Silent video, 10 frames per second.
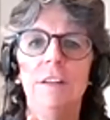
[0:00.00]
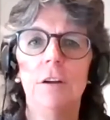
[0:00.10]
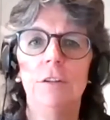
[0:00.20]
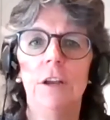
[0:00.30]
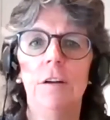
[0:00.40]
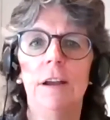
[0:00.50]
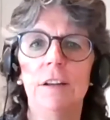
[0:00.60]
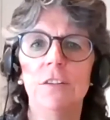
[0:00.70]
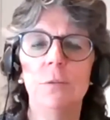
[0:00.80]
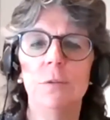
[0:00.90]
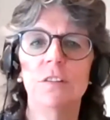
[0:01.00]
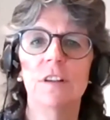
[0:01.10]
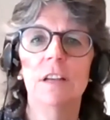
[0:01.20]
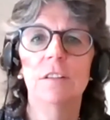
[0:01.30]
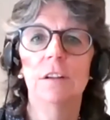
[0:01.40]
though, Johan, as you were
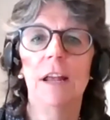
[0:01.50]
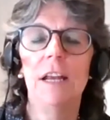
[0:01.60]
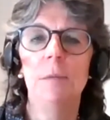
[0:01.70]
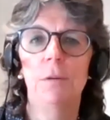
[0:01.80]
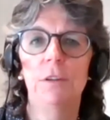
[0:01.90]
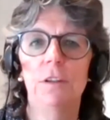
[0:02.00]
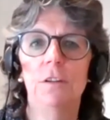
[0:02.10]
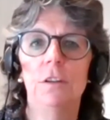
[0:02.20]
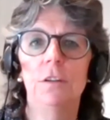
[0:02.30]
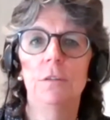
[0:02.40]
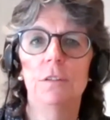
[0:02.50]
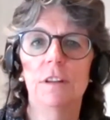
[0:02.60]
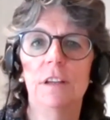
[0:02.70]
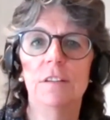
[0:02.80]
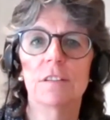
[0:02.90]
saying, that anybody can use
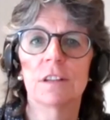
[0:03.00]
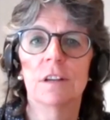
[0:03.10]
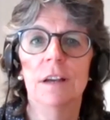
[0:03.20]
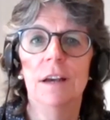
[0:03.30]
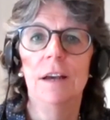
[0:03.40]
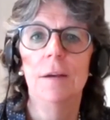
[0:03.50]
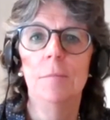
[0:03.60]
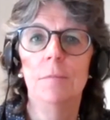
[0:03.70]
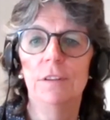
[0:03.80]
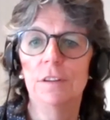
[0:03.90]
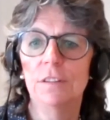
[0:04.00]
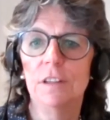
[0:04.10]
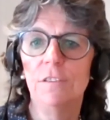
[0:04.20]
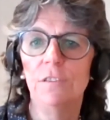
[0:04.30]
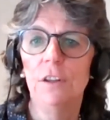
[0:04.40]
this. That
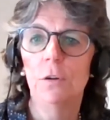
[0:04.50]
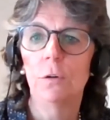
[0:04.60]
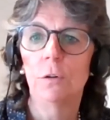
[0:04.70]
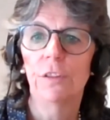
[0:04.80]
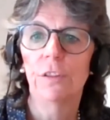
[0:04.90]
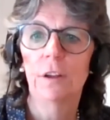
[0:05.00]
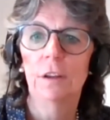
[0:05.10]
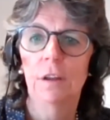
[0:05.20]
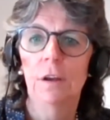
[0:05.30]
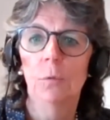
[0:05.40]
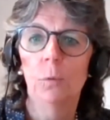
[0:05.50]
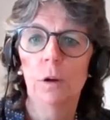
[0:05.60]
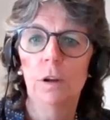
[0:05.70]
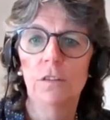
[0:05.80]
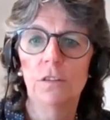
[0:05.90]
if the author
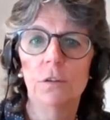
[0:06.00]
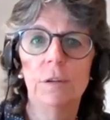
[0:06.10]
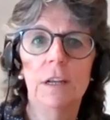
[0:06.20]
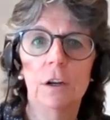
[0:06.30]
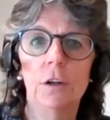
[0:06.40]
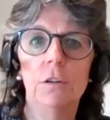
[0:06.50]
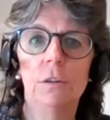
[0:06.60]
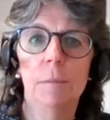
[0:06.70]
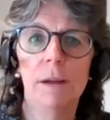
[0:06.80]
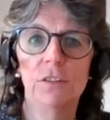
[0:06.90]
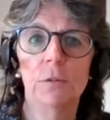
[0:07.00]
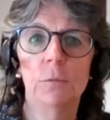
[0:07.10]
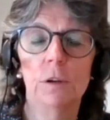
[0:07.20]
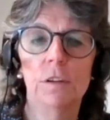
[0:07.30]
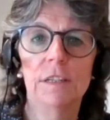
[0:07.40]
were to include the magic
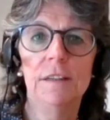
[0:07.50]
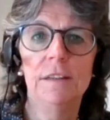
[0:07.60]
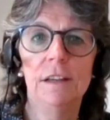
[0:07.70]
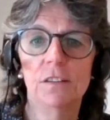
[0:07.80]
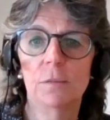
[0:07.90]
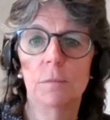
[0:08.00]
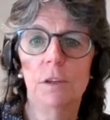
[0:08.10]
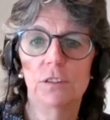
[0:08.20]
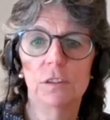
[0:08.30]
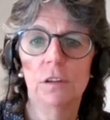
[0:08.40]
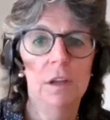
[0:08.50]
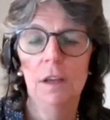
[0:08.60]
wording in their submission,